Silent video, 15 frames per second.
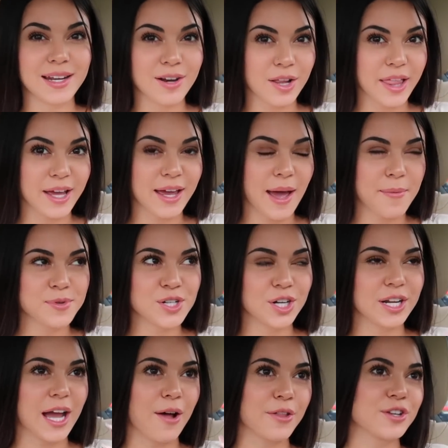And it like kept
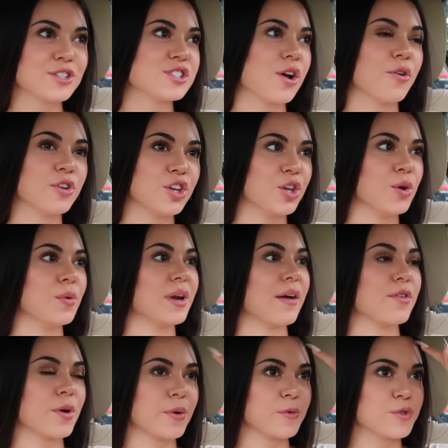turning out like so cute when
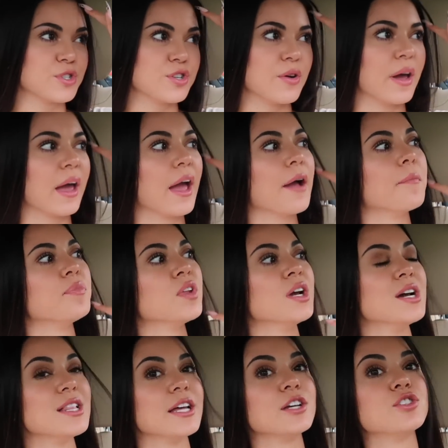everyone was doing it,
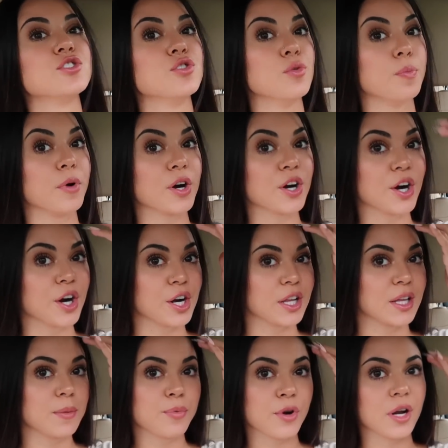like super
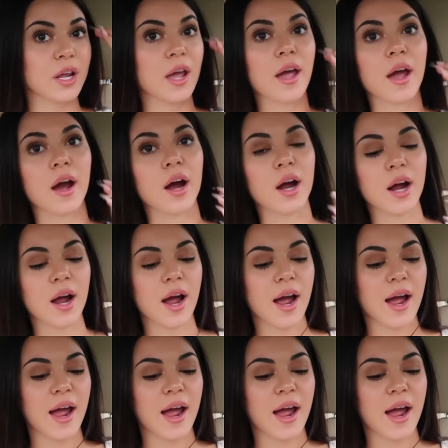curly pretty hair.